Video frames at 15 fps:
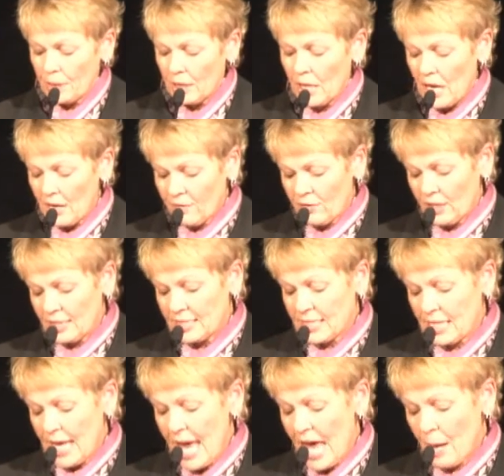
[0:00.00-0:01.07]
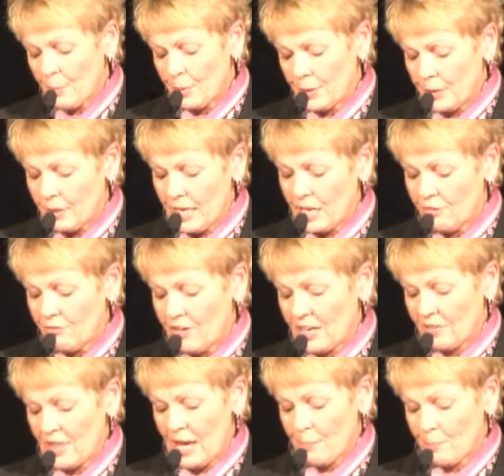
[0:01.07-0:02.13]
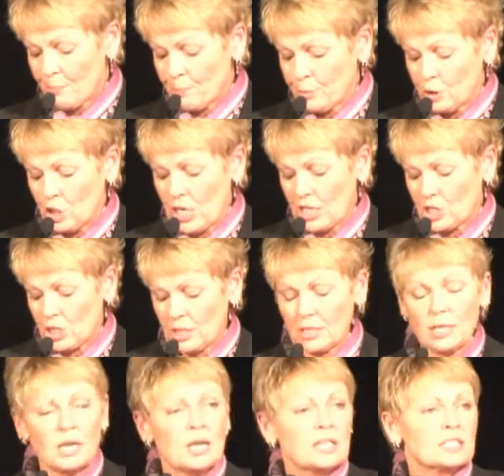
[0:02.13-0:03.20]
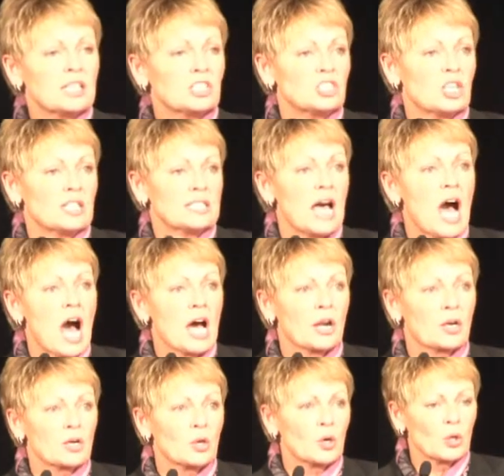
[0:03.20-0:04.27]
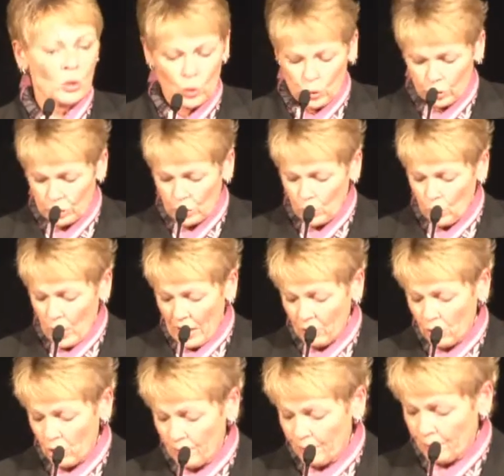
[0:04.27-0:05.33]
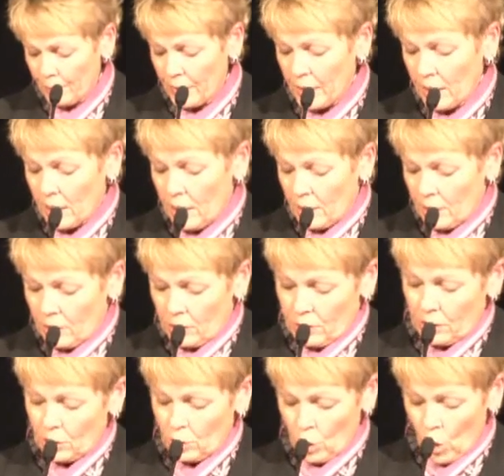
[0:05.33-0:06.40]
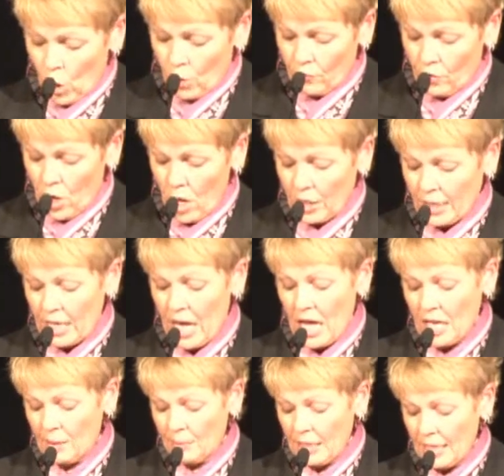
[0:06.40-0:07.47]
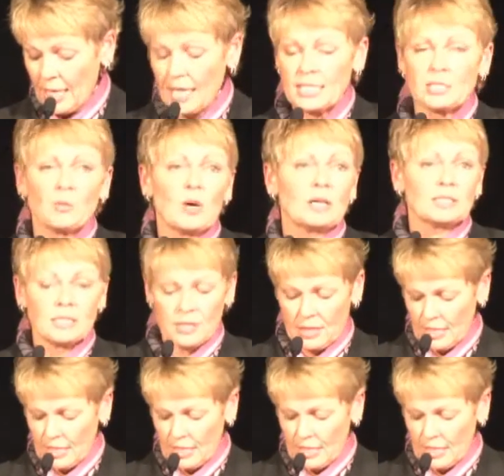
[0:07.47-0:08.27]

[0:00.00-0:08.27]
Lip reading: but a lot of things can happen that affect that projection, such as hotter or colder weather, the overall economy, as well as the